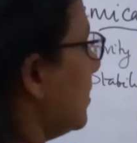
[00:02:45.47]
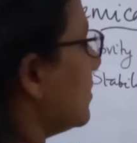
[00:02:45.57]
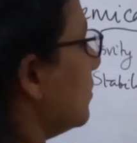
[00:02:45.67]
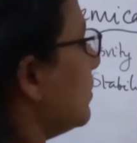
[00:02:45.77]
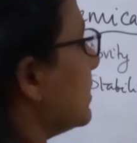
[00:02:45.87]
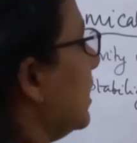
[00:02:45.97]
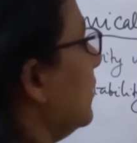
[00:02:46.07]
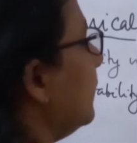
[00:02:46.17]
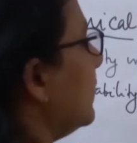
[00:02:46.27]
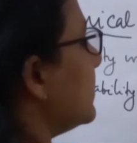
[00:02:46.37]
So
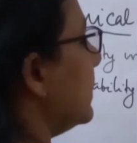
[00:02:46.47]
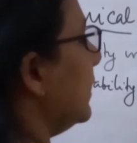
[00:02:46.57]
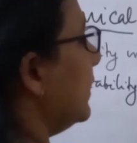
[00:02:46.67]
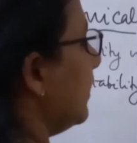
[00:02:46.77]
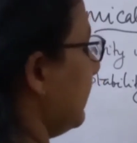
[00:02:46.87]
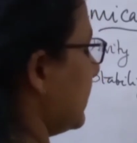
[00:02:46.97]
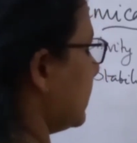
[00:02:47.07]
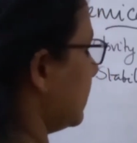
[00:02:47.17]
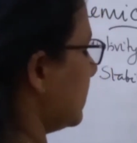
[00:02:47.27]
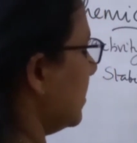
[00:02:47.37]
sulfur, selenium,
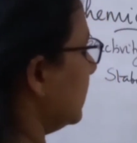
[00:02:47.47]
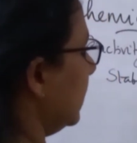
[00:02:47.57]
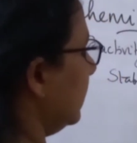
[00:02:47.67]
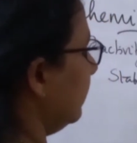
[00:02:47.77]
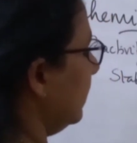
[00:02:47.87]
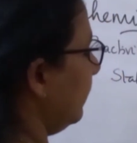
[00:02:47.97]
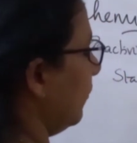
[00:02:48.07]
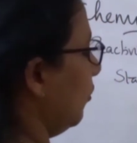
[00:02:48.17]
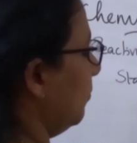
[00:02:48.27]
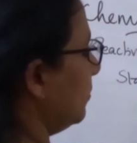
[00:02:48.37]
etc. that will
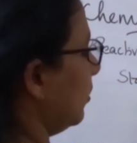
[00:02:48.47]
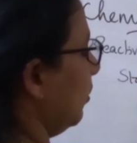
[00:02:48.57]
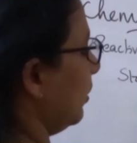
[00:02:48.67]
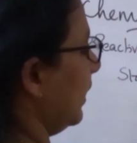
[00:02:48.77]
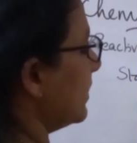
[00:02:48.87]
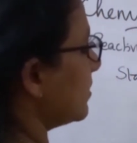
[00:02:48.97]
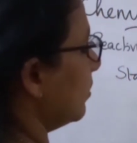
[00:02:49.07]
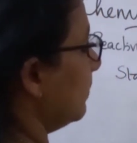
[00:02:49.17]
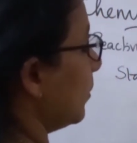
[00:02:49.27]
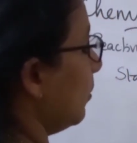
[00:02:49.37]
form chlorides
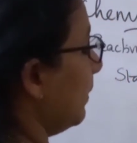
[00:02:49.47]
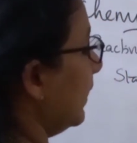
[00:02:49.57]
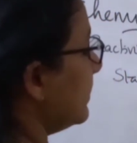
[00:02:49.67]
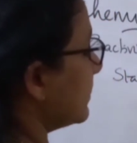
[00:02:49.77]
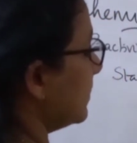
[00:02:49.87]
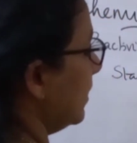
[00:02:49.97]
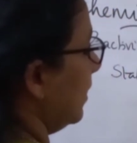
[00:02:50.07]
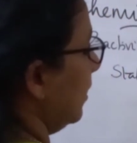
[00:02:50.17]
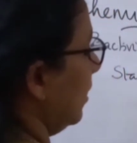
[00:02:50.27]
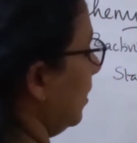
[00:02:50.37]
or bromides
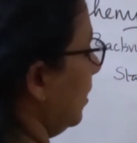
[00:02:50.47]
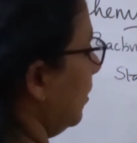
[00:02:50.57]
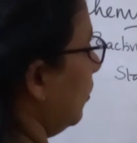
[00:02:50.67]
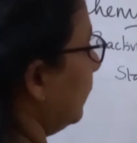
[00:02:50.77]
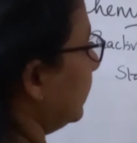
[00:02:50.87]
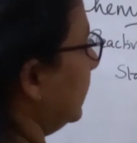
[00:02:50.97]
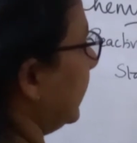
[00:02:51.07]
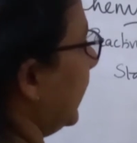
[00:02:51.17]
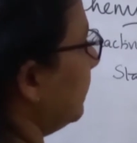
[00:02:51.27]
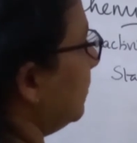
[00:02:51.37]
of the
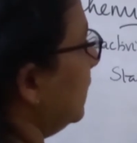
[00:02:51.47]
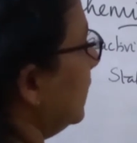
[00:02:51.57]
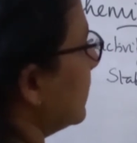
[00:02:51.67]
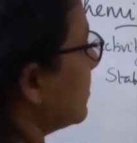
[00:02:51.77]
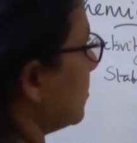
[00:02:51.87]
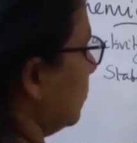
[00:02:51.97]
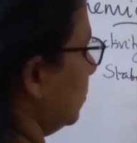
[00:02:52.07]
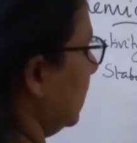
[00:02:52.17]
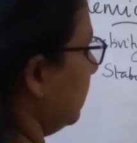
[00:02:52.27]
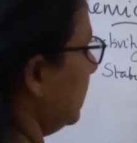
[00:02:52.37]
type
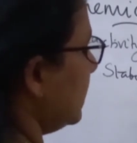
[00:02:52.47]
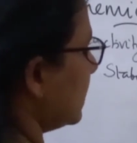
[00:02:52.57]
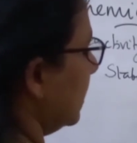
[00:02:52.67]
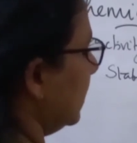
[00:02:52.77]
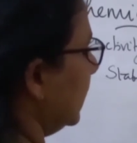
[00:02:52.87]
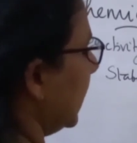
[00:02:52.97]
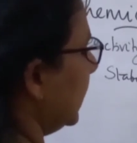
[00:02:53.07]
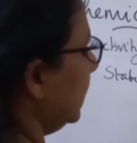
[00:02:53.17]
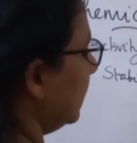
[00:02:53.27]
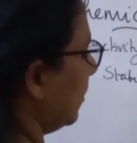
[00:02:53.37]
EX2. That means
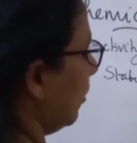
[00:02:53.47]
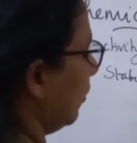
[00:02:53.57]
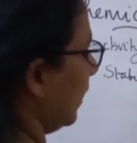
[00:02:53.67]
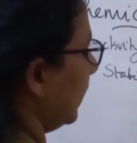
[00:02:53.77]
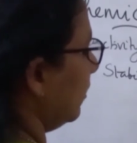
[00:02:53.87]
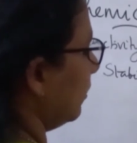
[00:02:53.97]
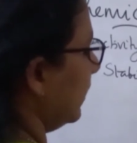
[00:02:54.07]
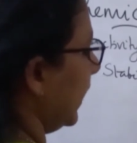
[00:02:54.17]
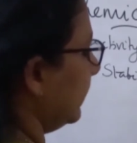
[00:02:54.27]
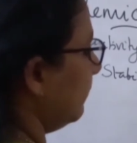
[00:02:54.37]
dichloride or
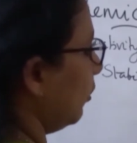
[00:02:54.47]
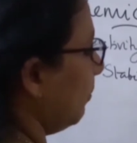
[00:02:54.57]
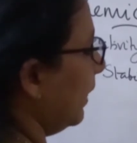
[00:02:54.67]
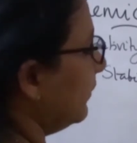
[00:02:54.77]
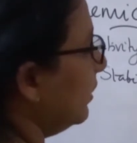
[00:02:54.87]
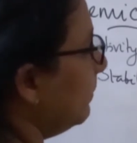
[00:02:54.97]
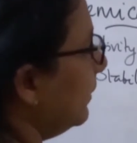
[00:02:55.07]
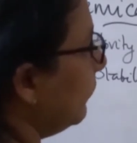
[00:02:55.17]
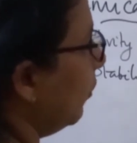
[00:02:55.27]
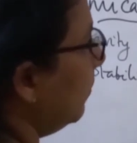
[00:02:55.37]
dibromide will
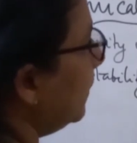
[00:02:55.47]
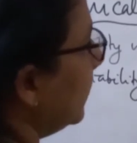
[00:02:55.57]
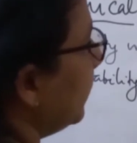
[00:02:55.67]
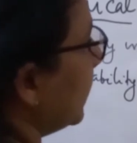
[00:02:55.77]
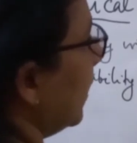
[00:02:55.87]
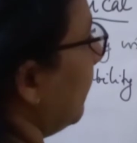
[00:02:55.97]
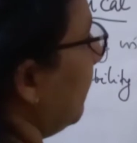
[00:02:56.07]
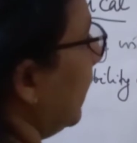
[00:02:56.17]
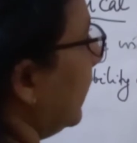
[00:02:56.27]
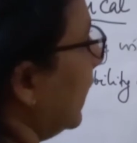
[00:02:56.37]
be formed
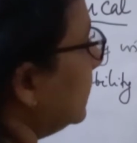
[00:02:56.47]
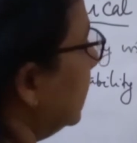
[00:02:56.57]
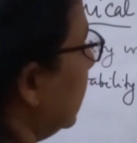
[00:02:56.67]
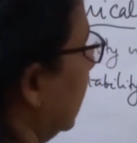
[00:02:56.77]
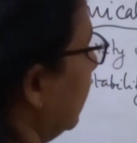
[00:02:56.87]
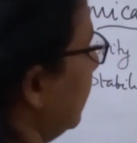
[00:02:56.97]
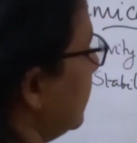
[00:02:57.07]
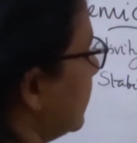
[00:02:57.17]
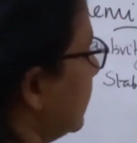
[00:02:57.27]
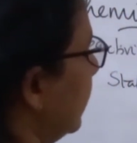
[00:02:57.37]
by other
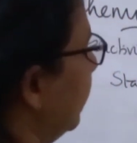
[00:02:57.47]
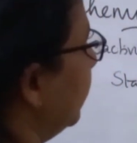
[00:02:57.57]
elements.